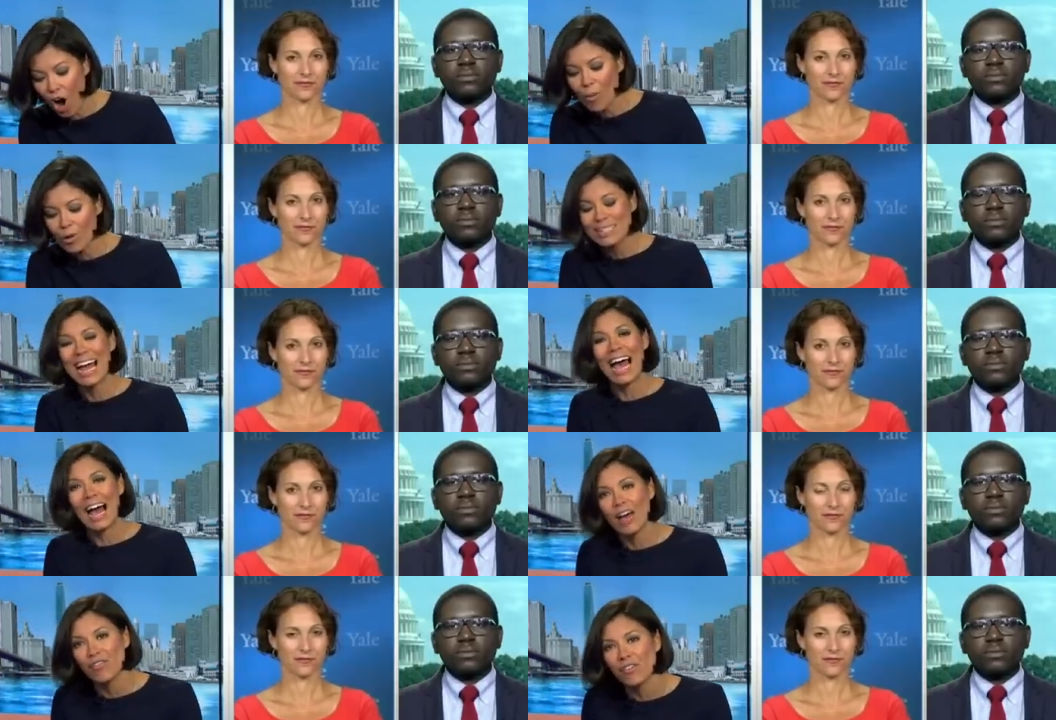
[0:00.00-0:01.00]
Speaker 1: almost
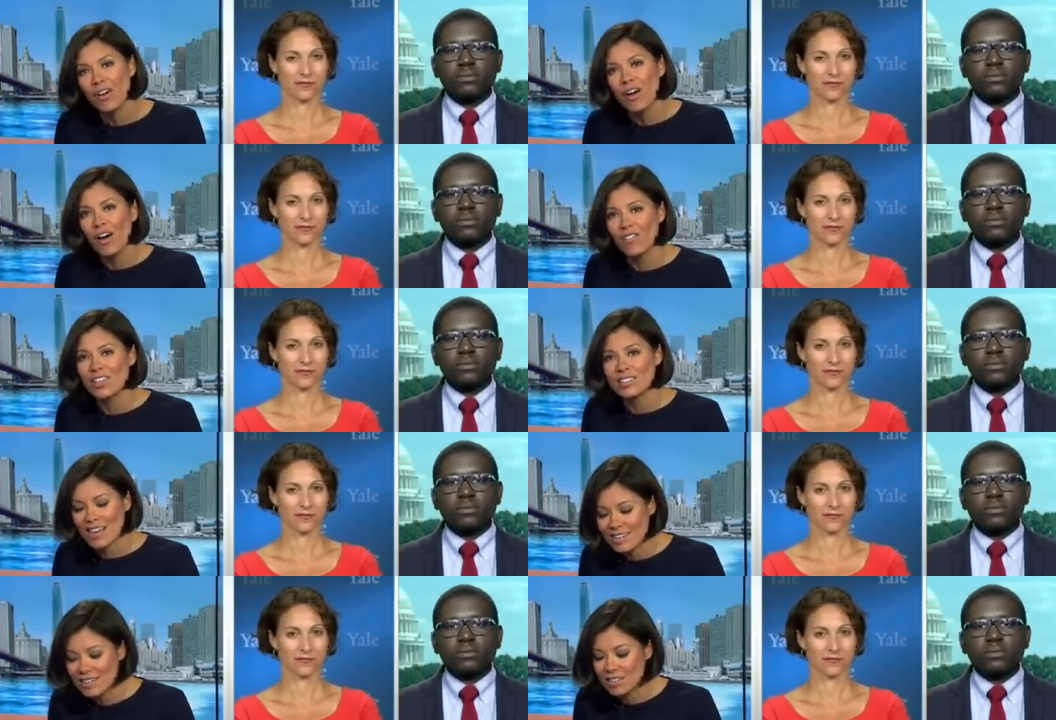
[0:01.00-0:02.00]
half of the
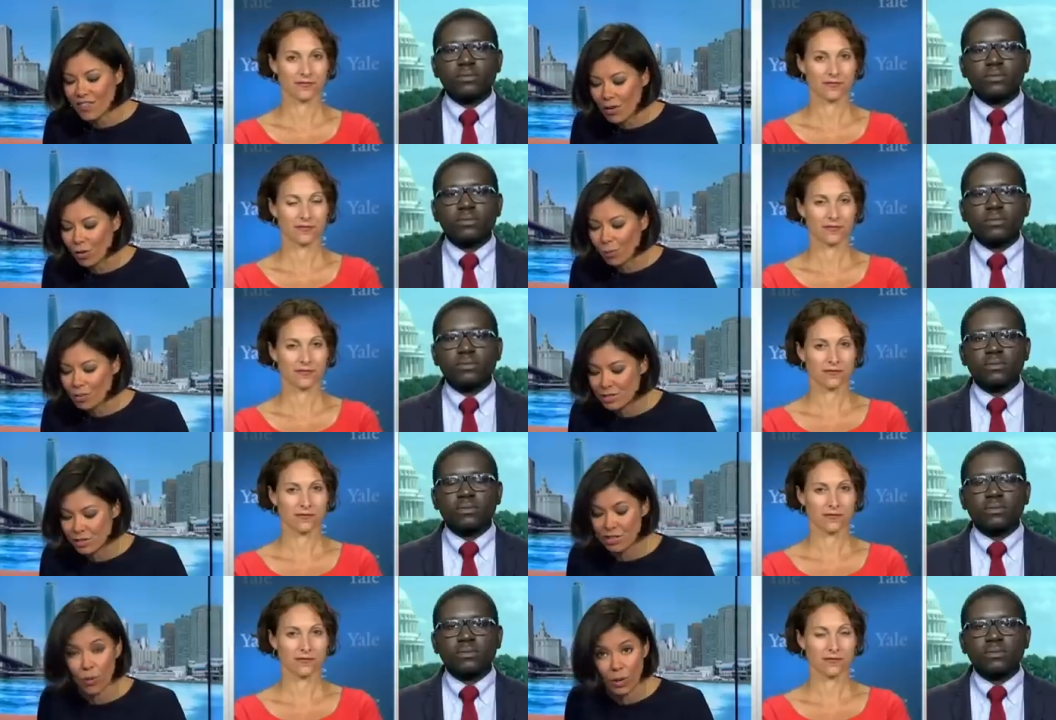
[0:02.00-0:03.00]
sentenced federal
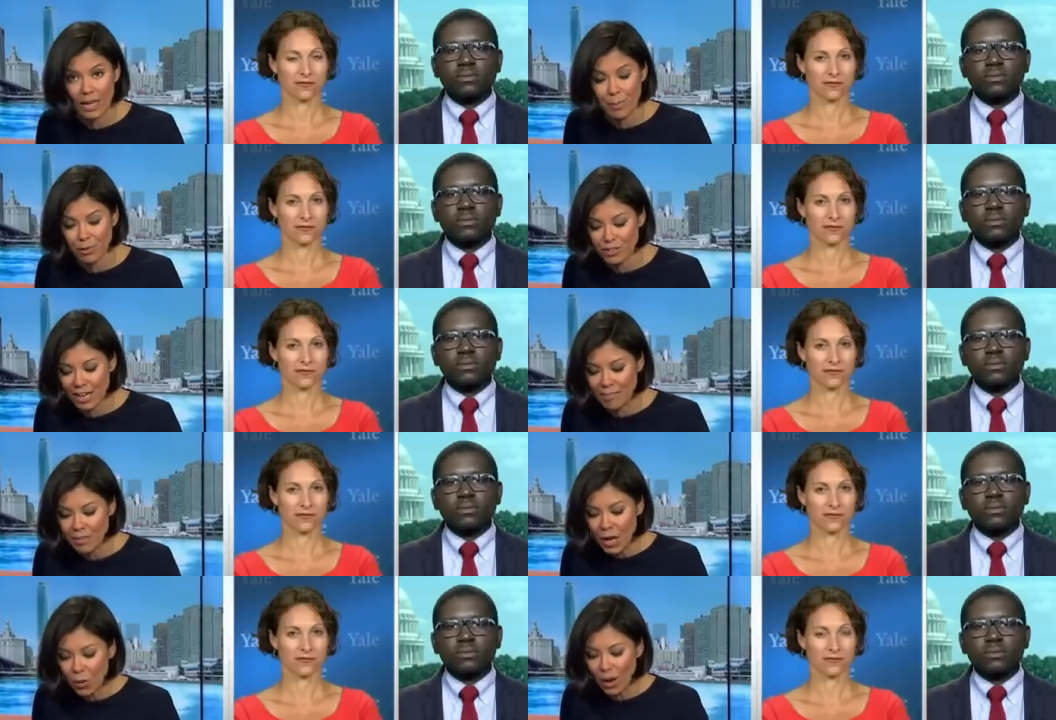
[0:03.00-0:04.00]
prisoners, 48%,
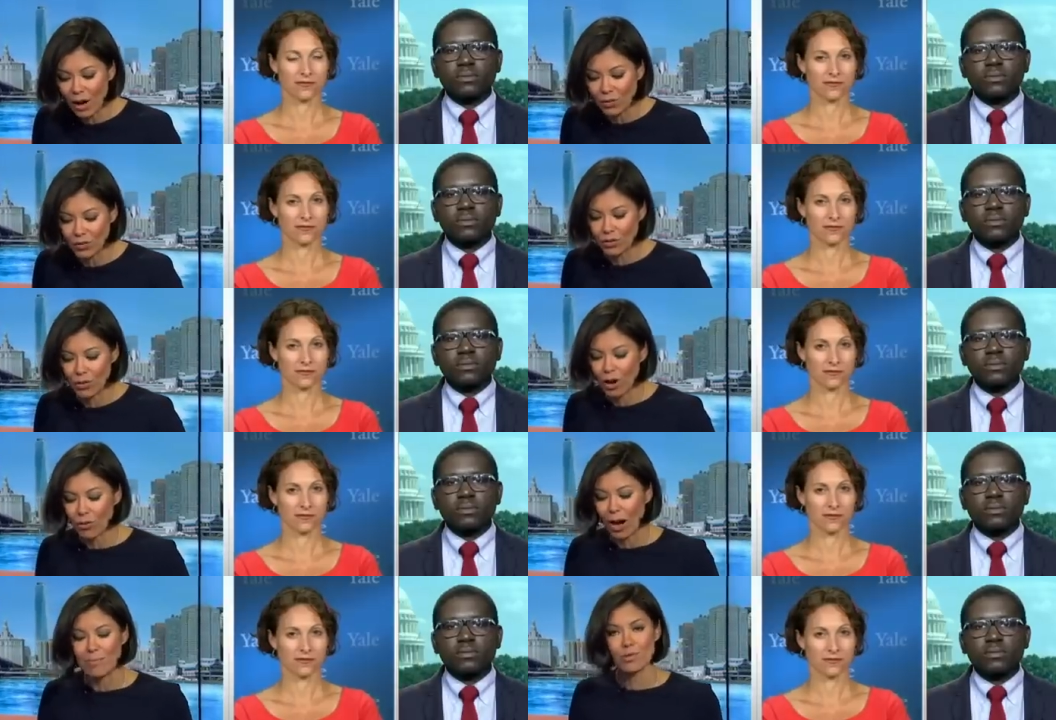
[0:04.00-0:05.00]
were held for drug
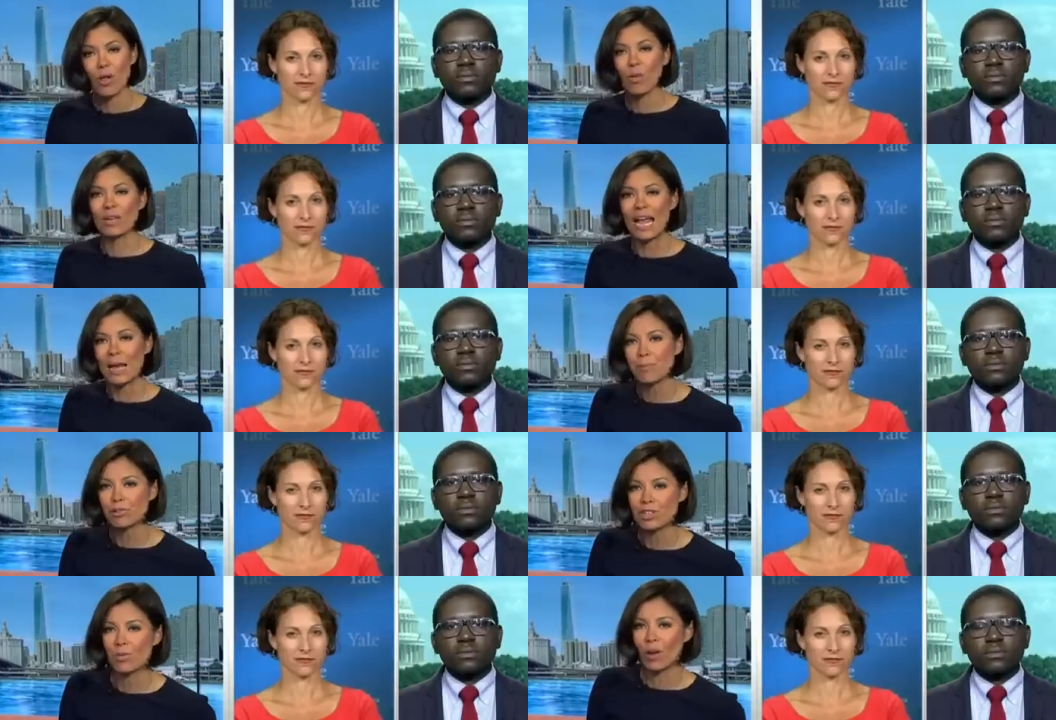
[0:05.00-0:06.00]
crimes, while only
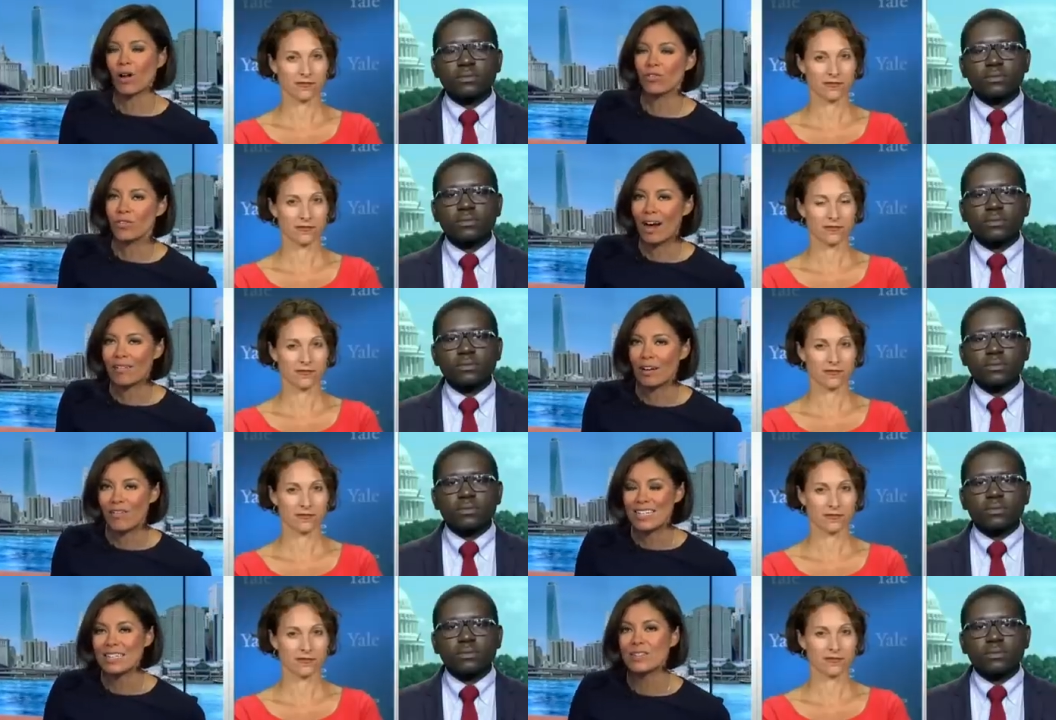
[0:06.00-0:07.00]
8% were held for violent
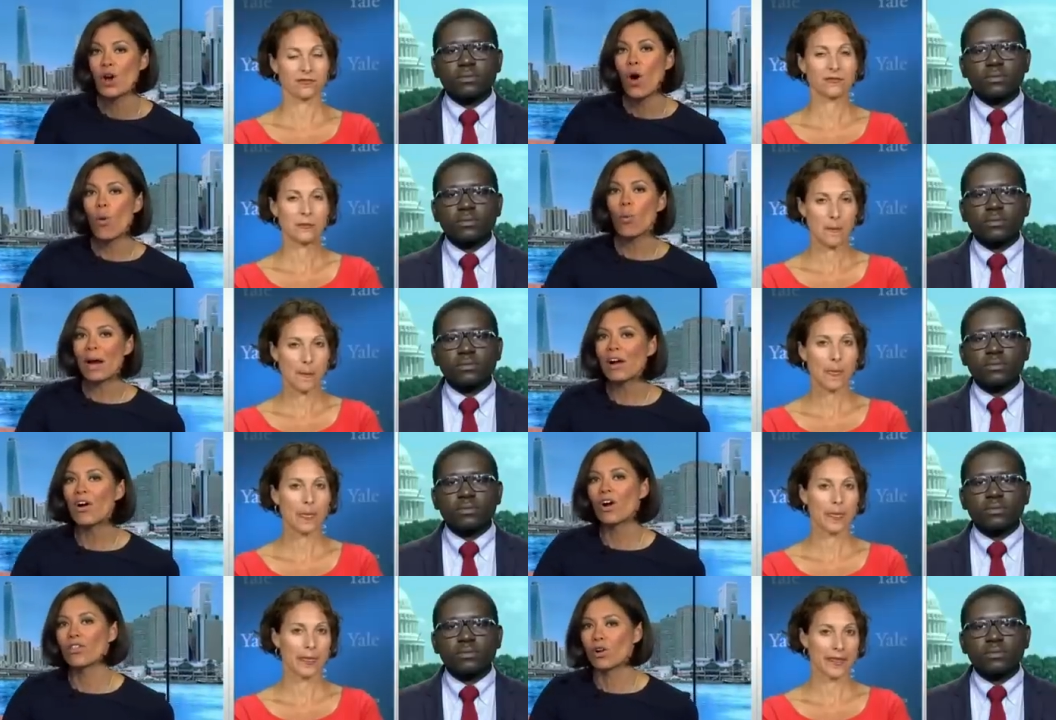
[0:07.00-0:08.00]
offenses.
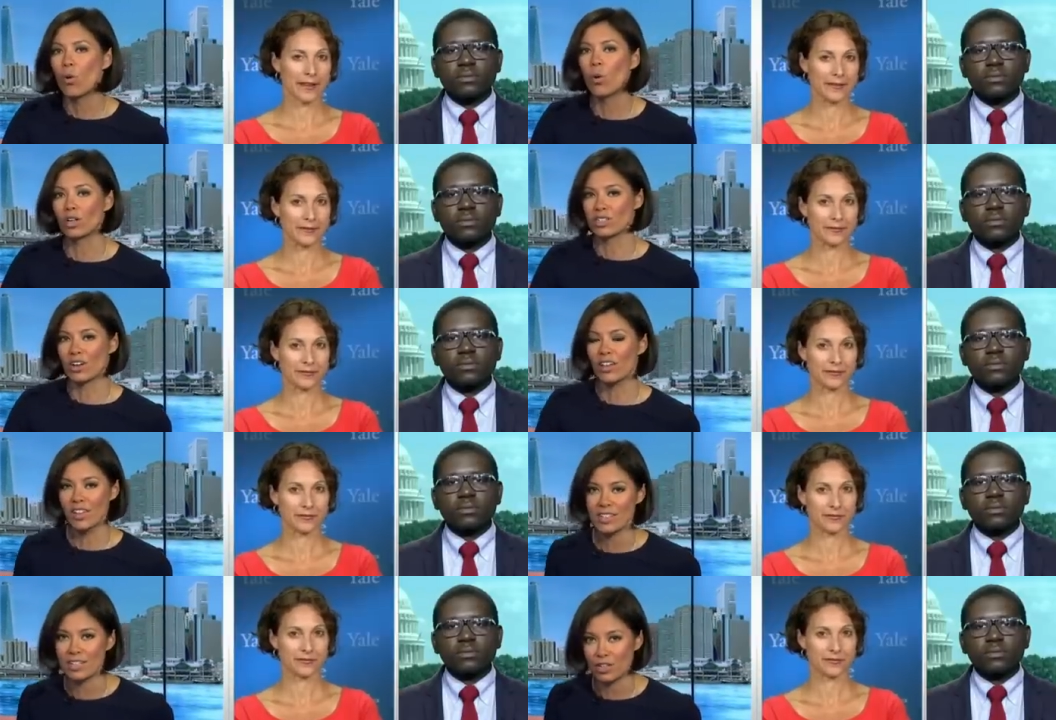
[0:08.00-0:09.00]
Where are the courts on
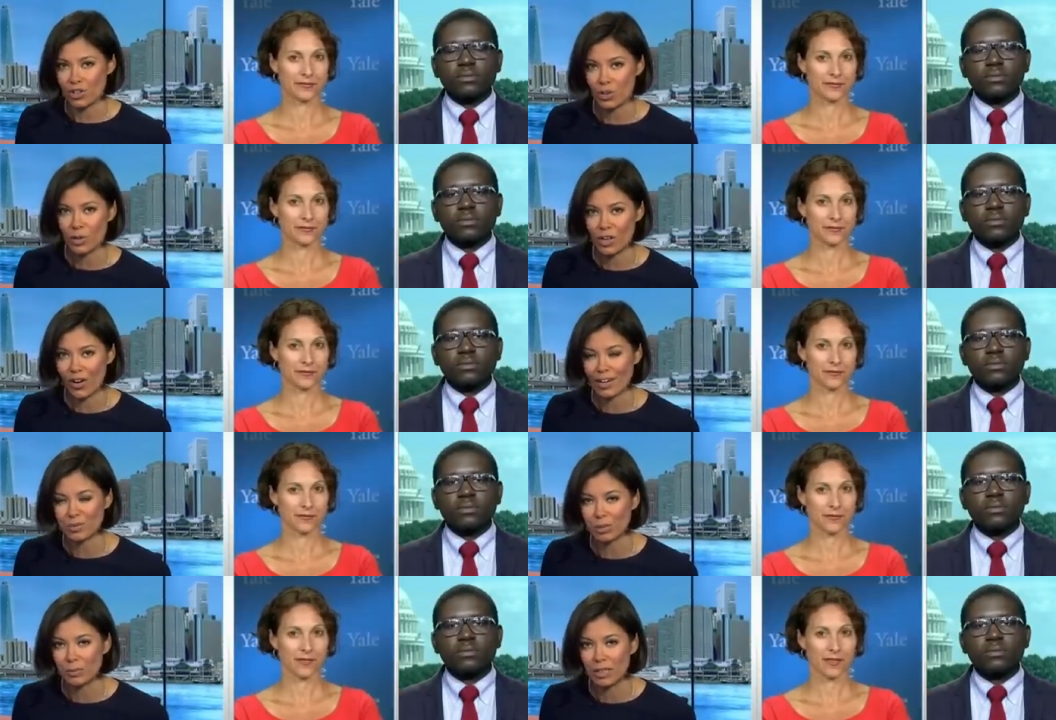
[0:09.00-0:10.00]
this issue, in your
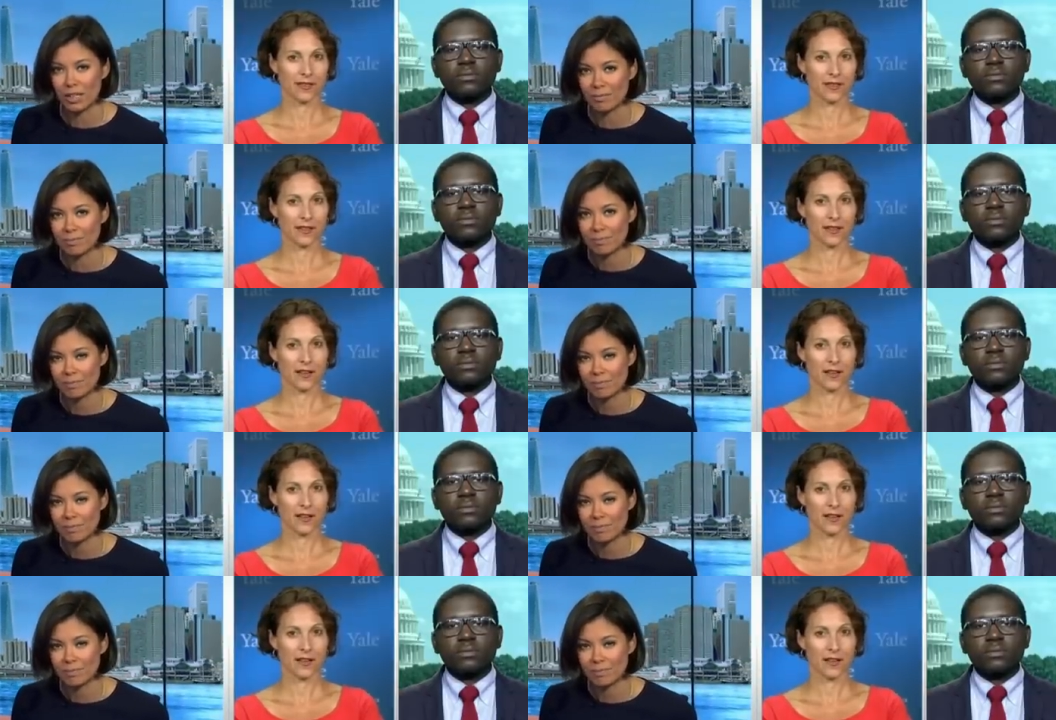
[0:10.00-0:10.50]
expert opinion?